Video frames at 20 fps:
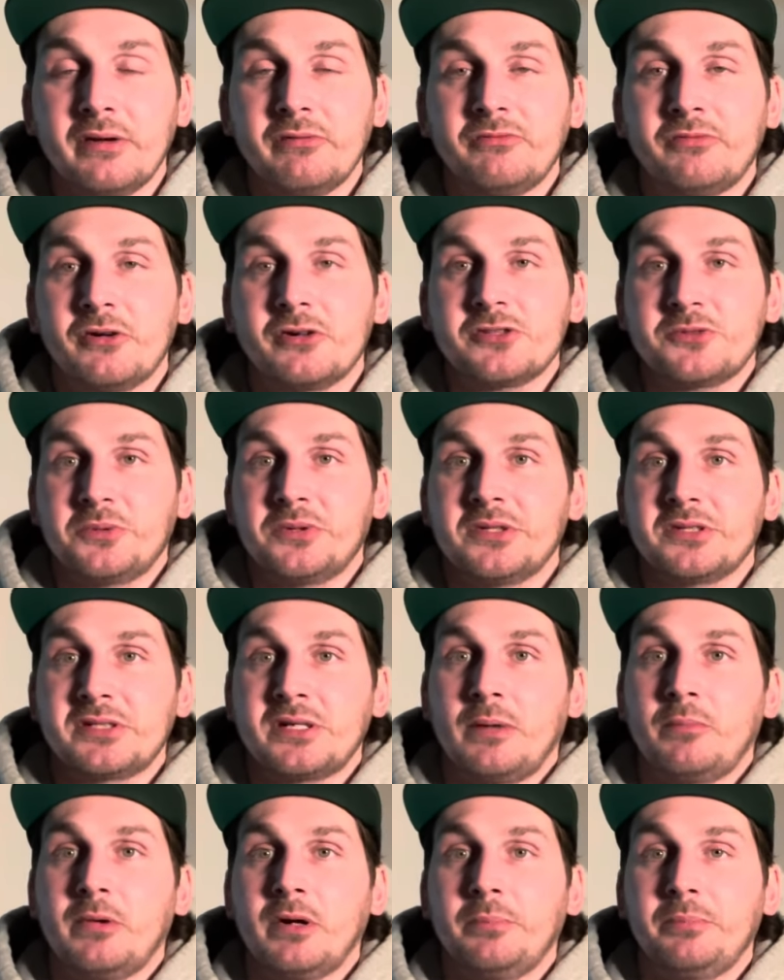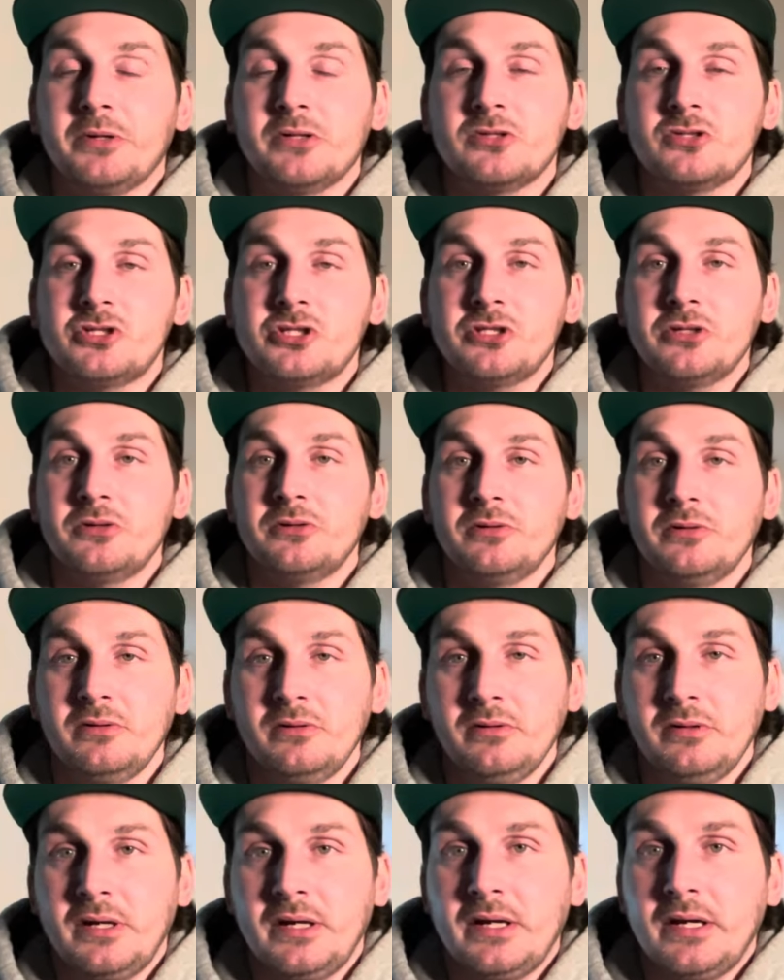First one is coming up in
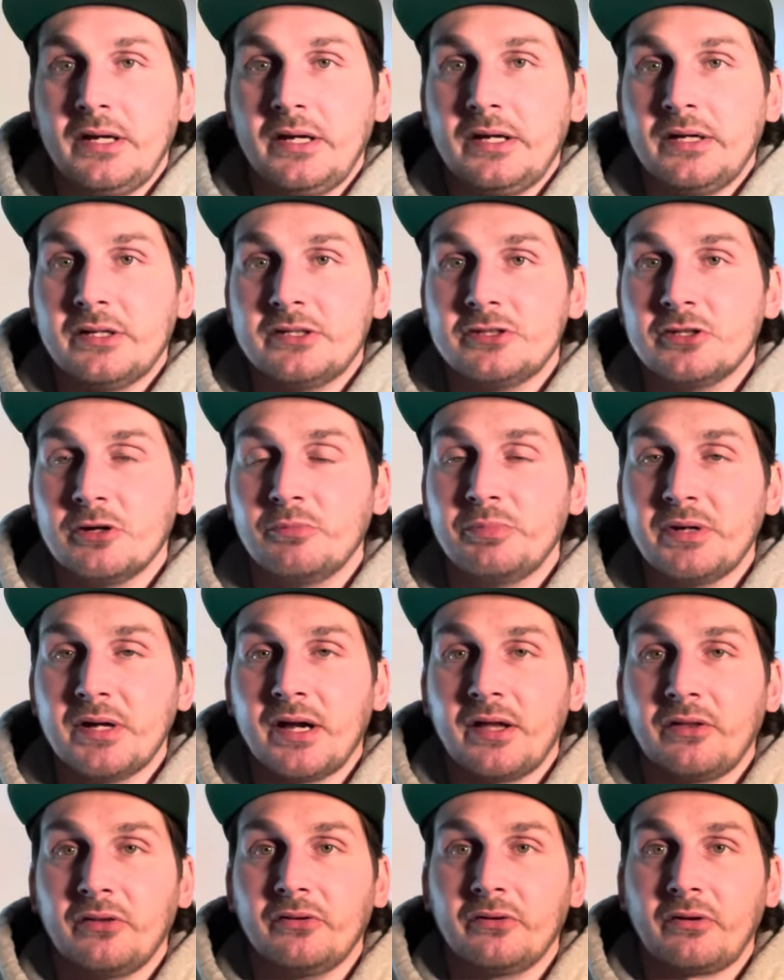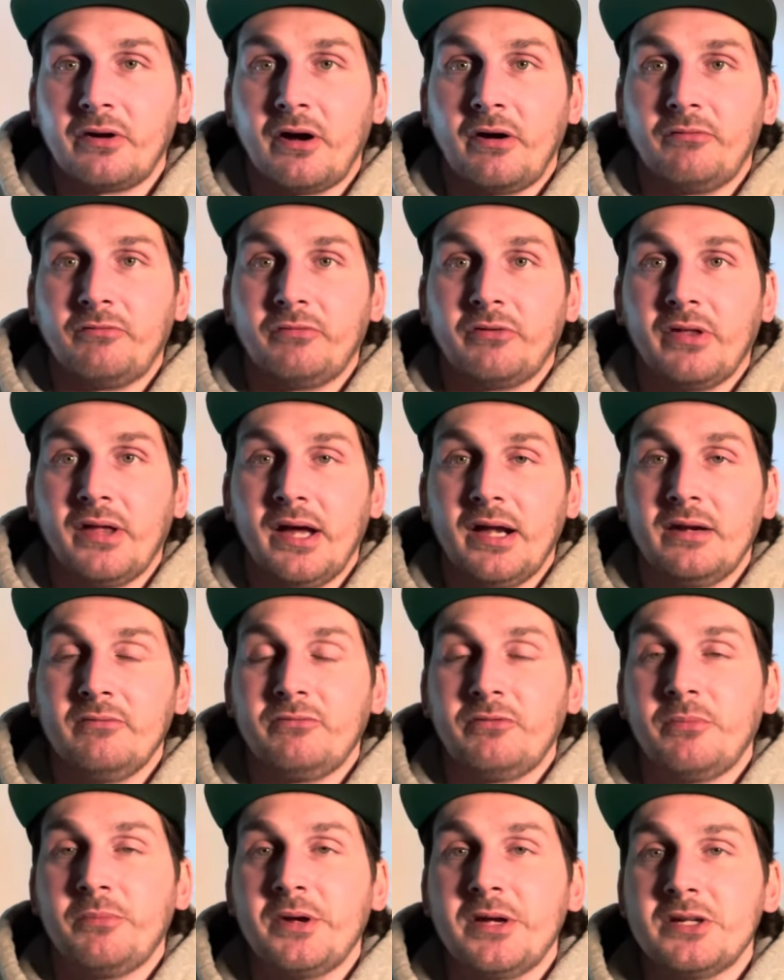June, so be on the lookout for that
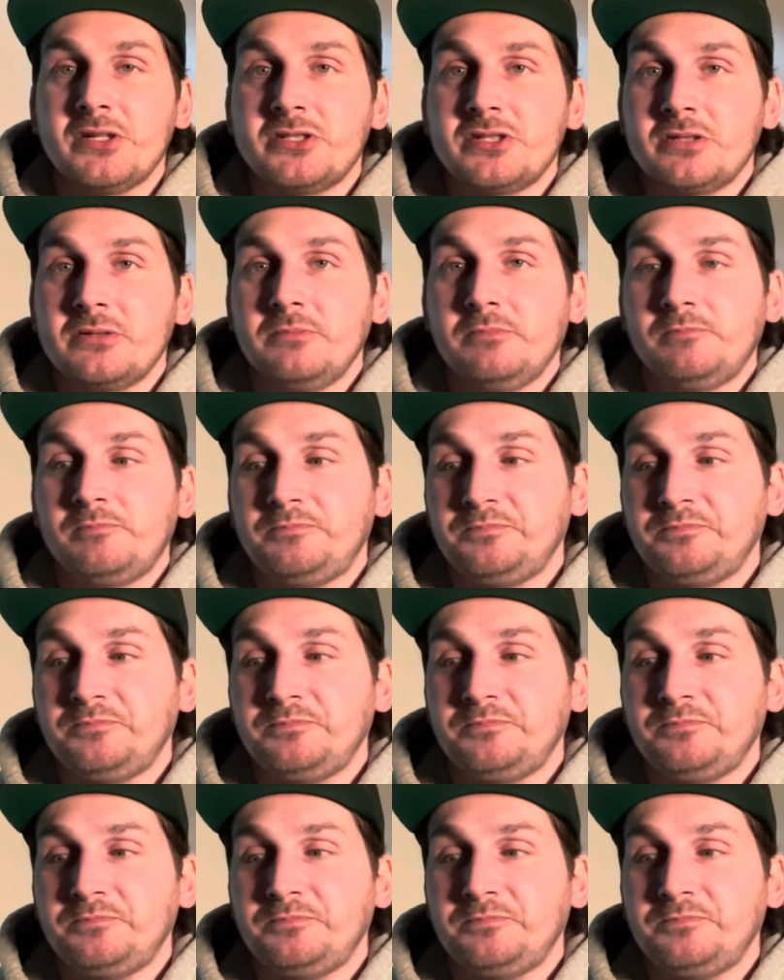information.